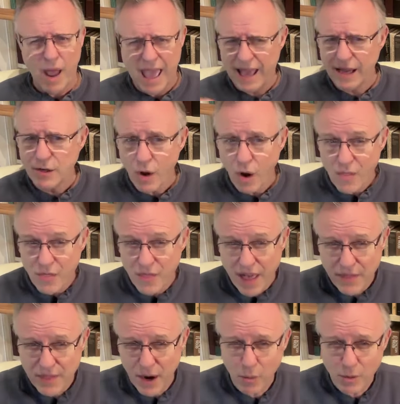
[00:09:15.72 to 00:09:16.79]
and
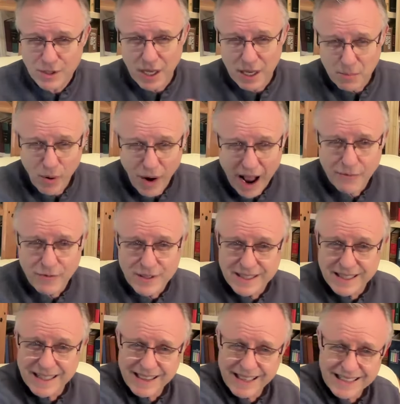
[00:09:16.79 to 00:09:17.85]
that there was a
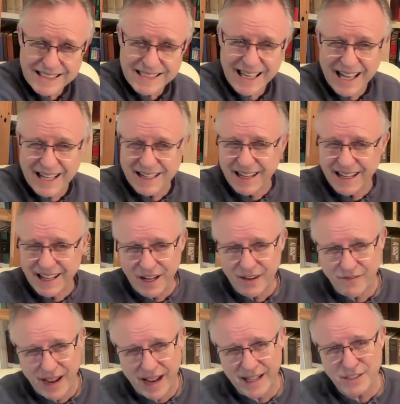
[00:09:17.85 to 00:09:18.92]
prophecy that said in
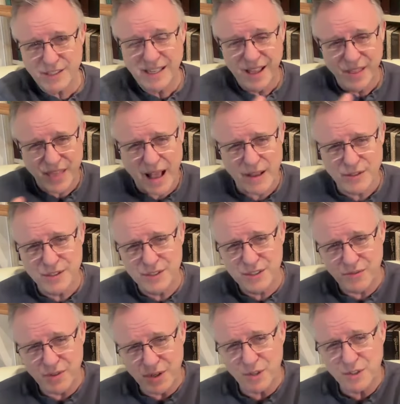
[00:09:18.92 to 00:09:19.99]
advance, thousands
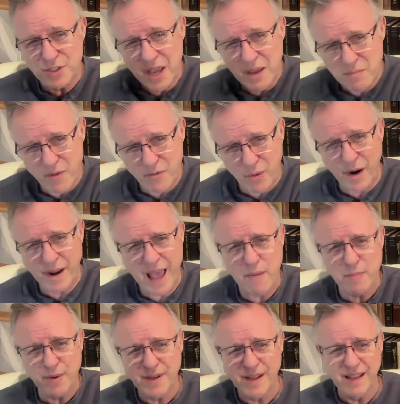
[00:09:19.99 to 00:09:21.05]
of years before it
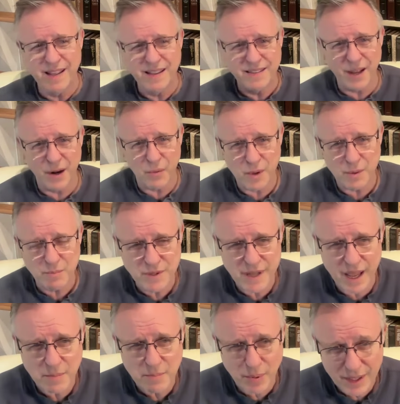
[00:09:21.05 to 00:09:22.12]
happened, that it would
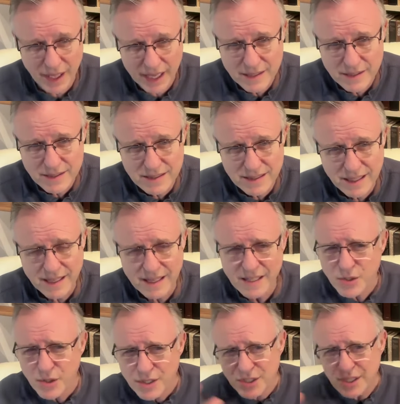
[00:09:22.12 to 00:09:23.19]
take place?
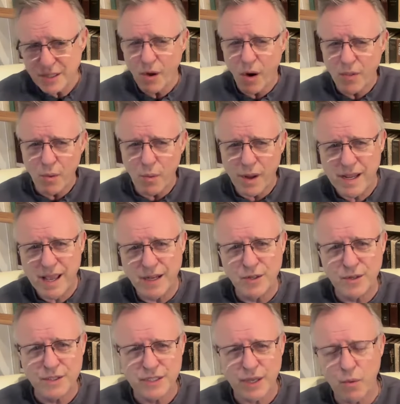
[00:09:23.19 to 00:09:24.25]
So you see, on the one hand,
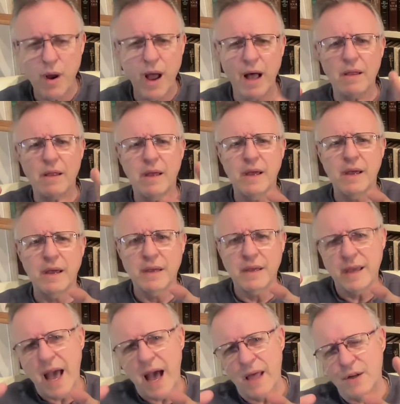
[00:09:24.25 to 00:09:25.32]
you could say, well,
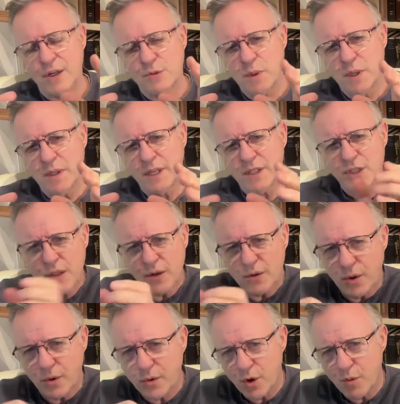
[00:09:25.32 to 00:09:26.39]
yeah, there's been this other
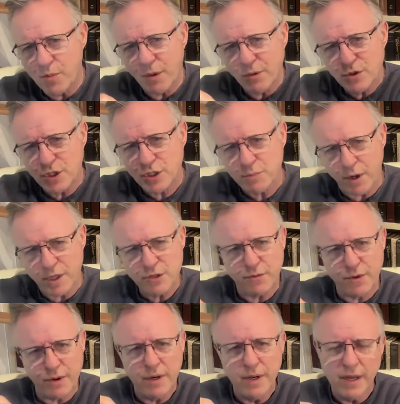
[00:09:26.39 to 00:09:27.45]
little group that was dispersed
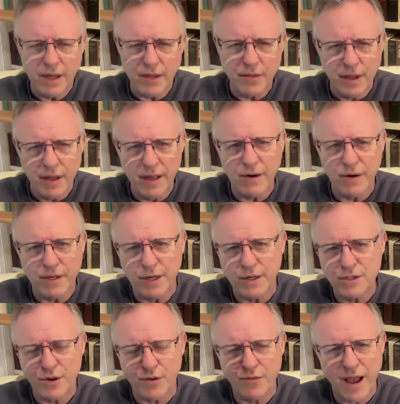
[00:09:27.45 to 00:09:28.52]
for 100
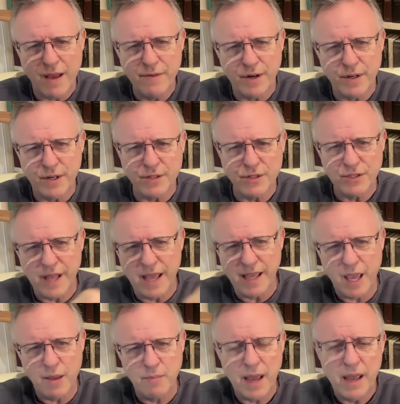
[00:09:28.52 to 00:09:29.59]
years or 500 years, and they
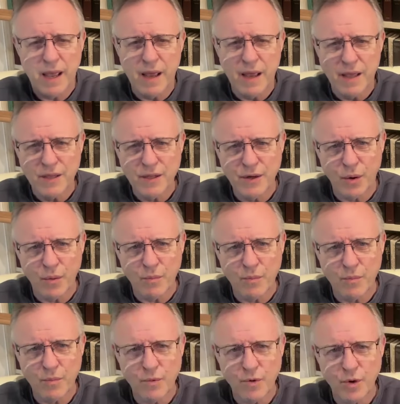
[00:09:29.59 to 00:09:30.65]
came back. You know,
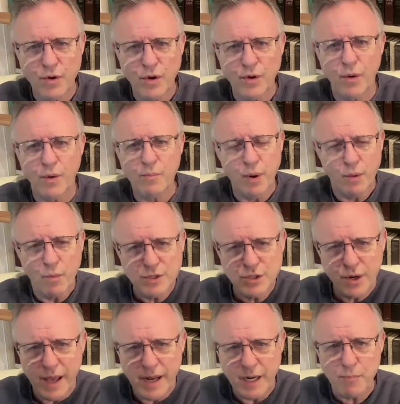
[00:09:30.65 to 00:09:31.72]
no. But was
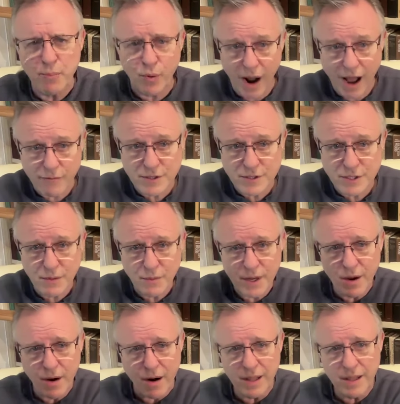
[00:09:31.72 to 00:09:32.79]
there any prophecy
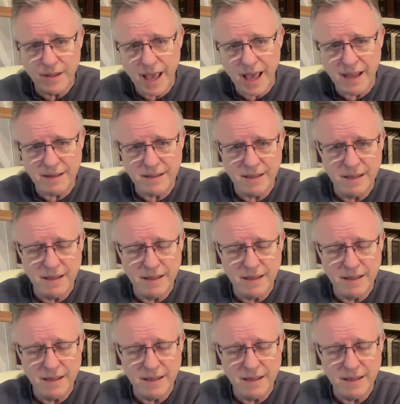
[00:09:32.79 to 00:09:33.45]
regarding that?